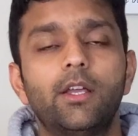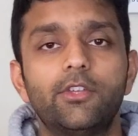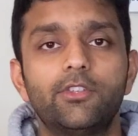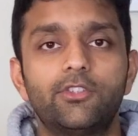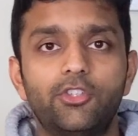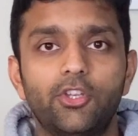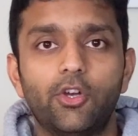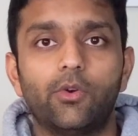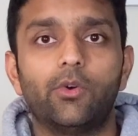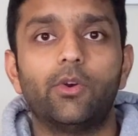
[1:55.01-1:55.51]

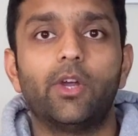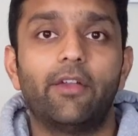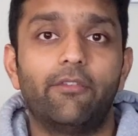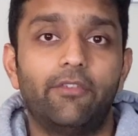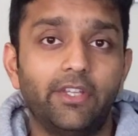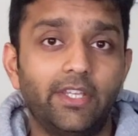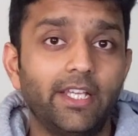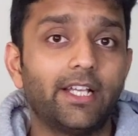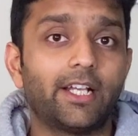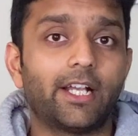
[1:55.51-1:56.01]
So
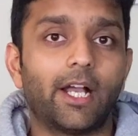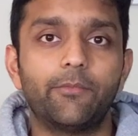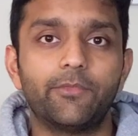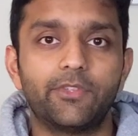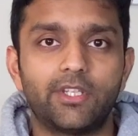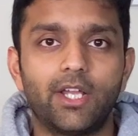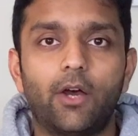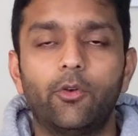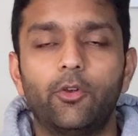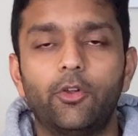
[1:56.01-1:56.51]
everything
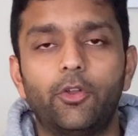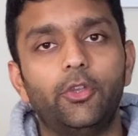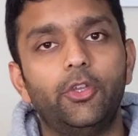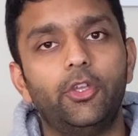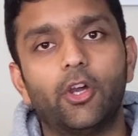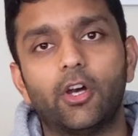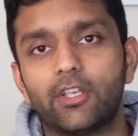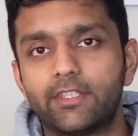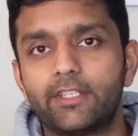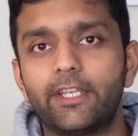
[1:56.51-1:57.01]
comes down to
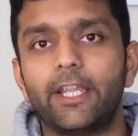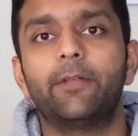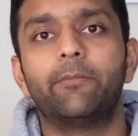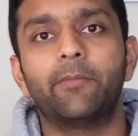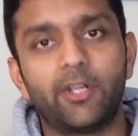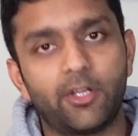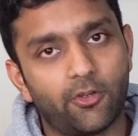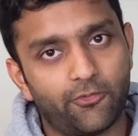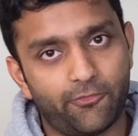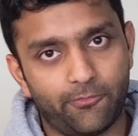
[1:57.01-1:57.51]
your
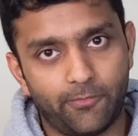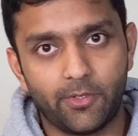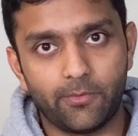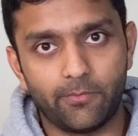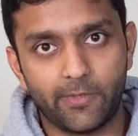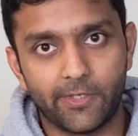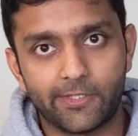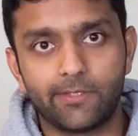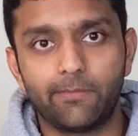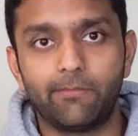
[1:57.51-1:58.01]
statement of
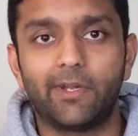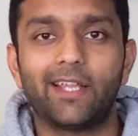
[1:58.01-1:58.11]
purpose.